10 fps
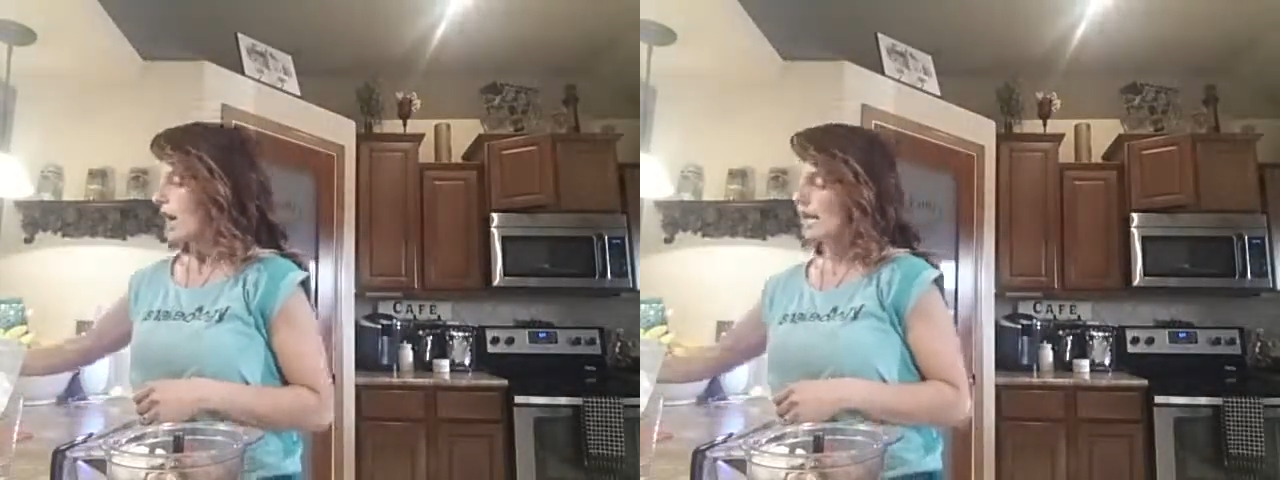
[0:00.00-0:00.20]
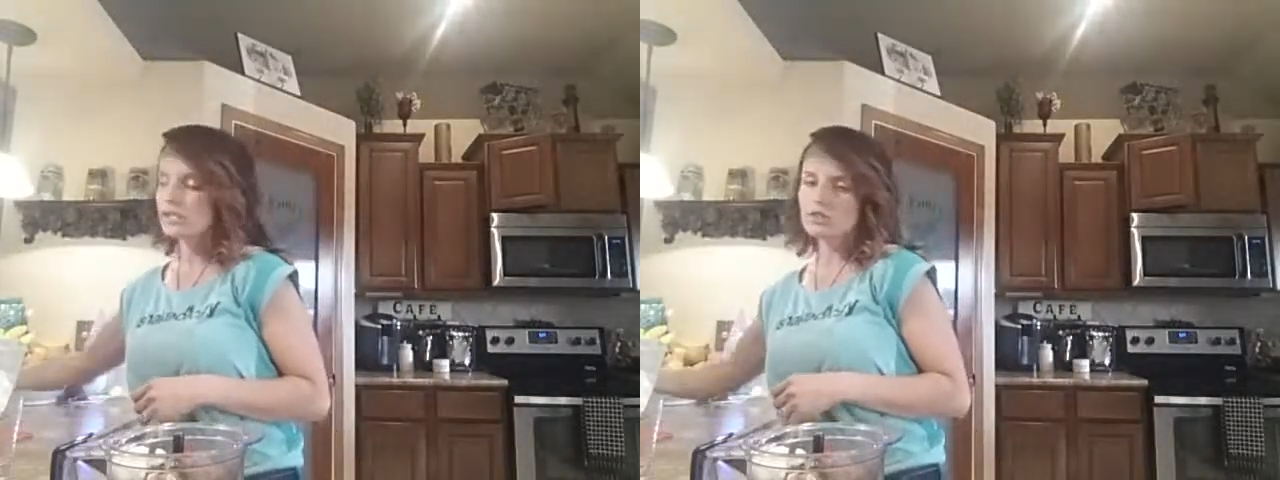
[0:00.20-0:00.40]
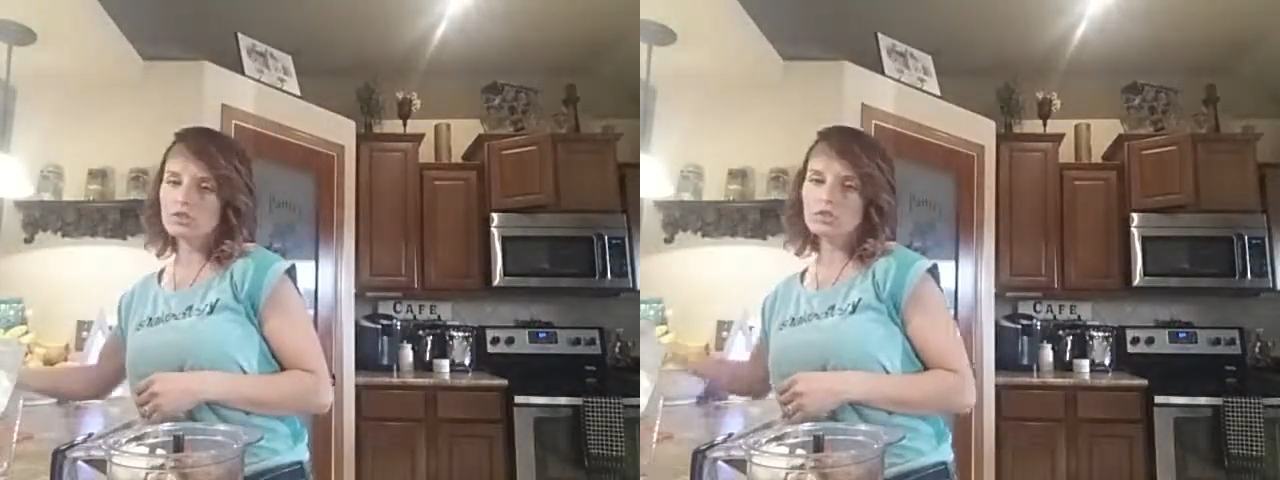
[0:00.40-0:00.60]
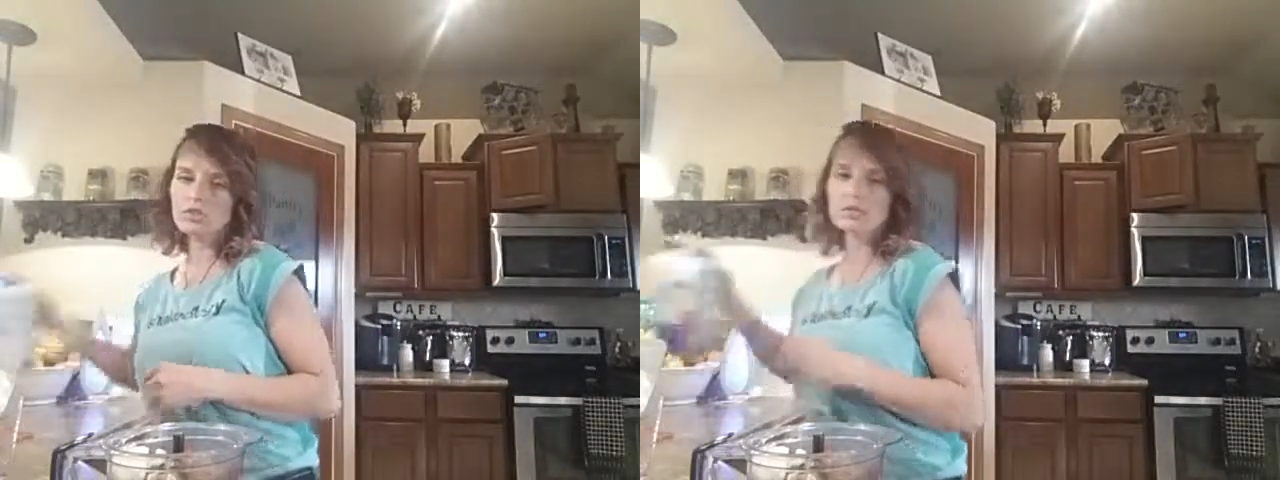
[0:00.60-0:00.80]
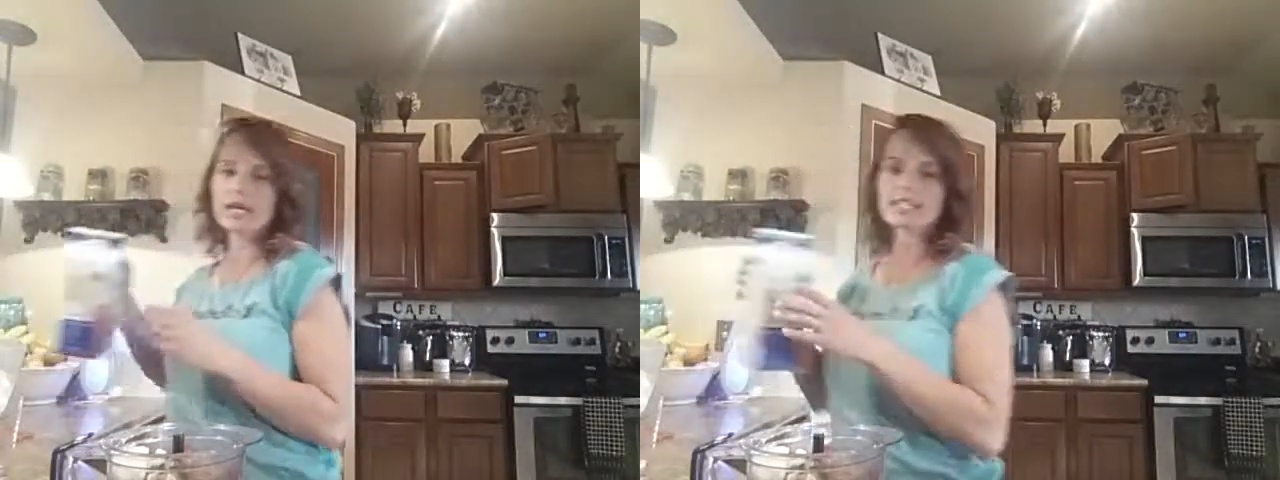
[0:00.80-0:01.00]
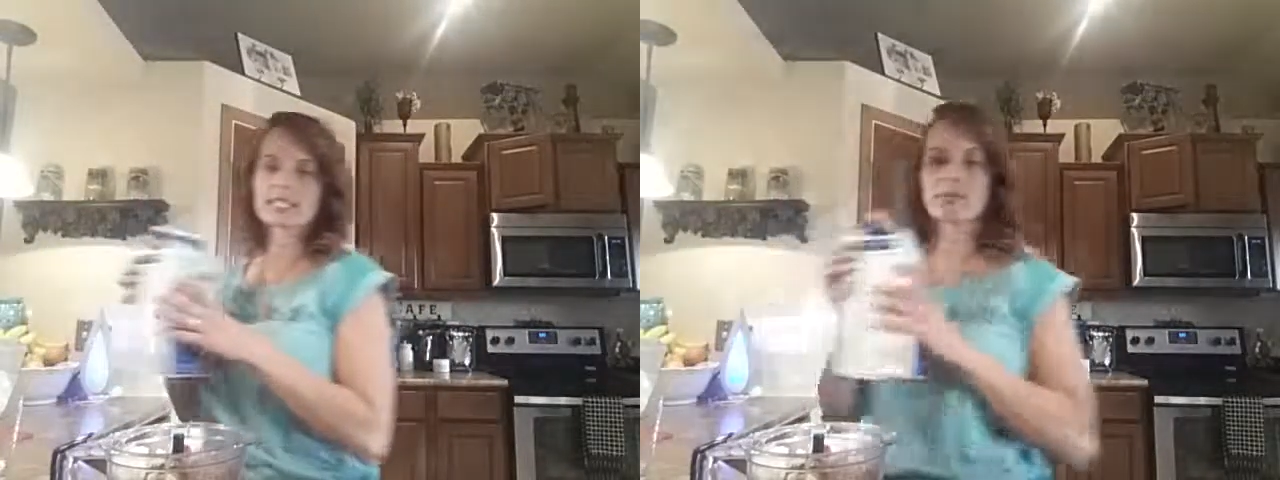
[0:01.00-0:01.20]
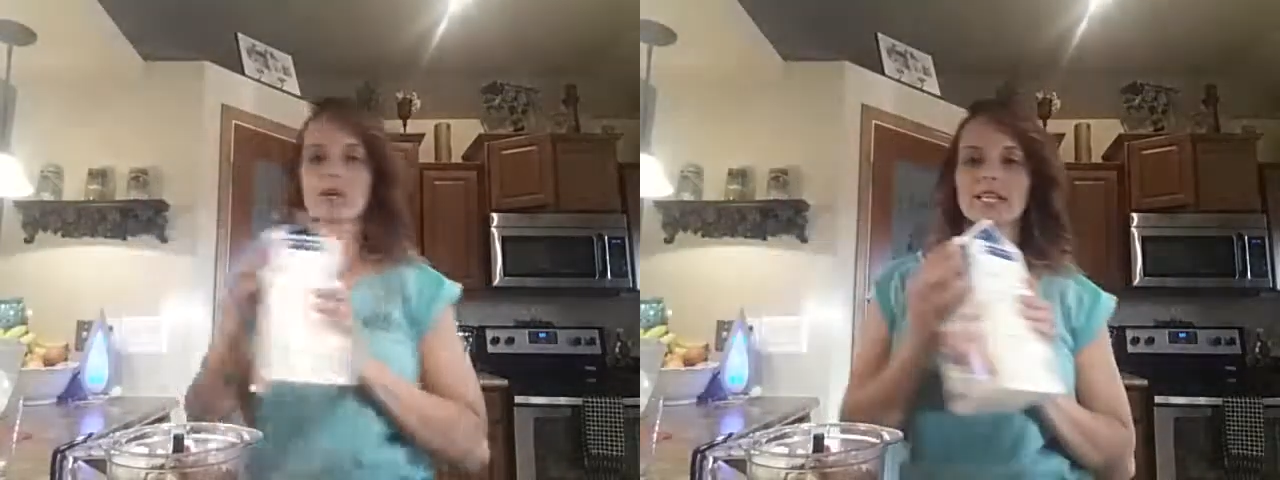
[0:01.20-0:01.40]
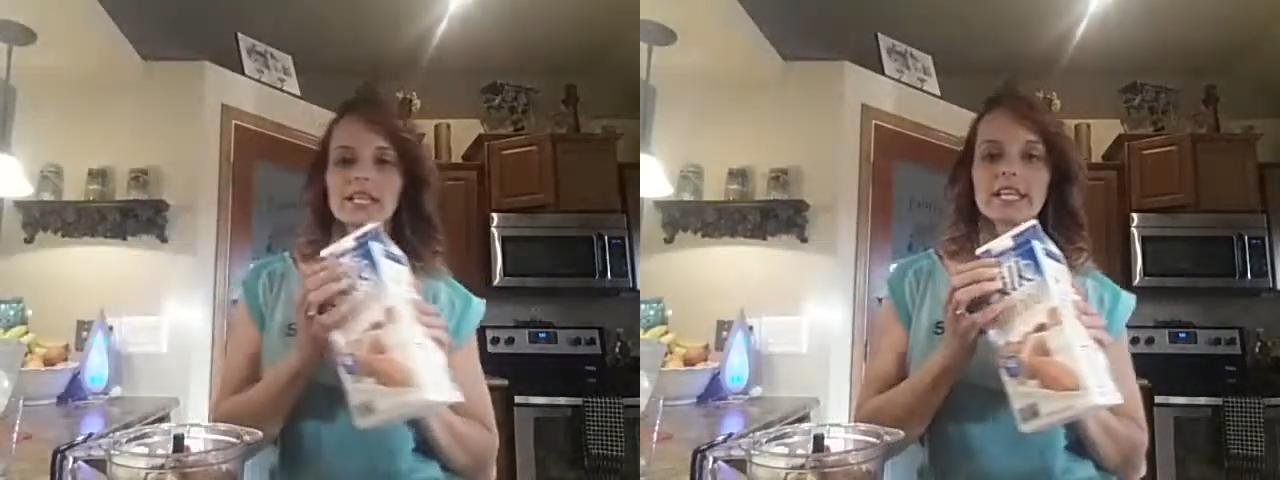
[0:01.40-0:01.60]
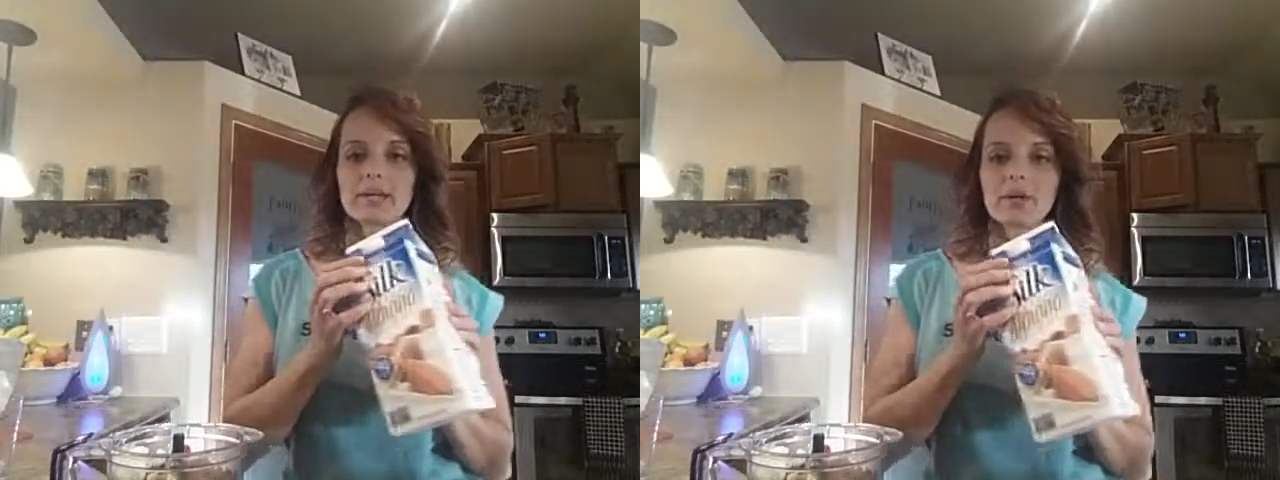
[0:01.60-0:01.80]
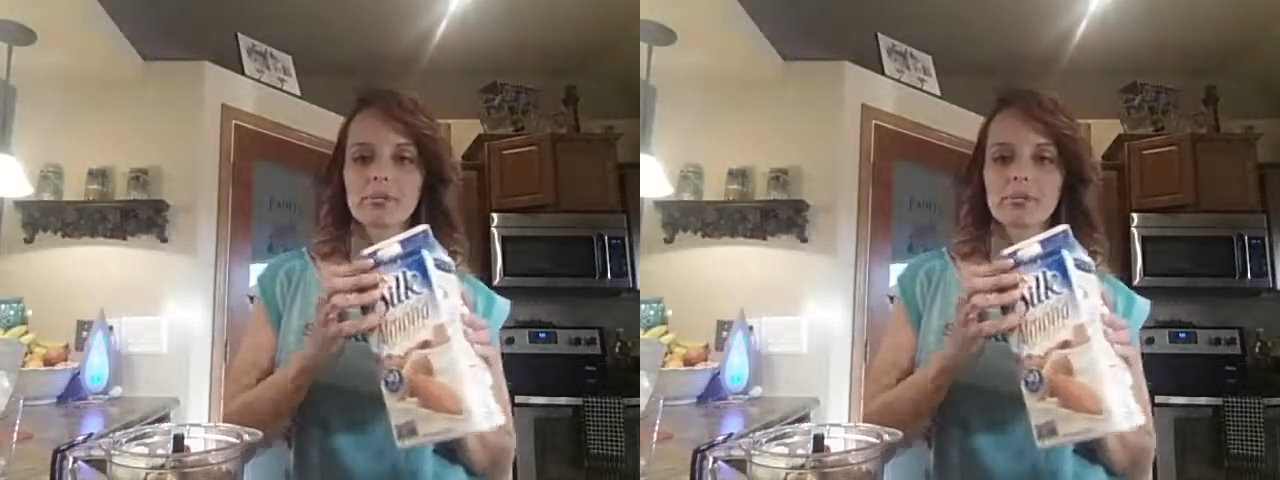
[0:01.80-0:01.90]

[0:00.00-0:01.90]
I do like to put a little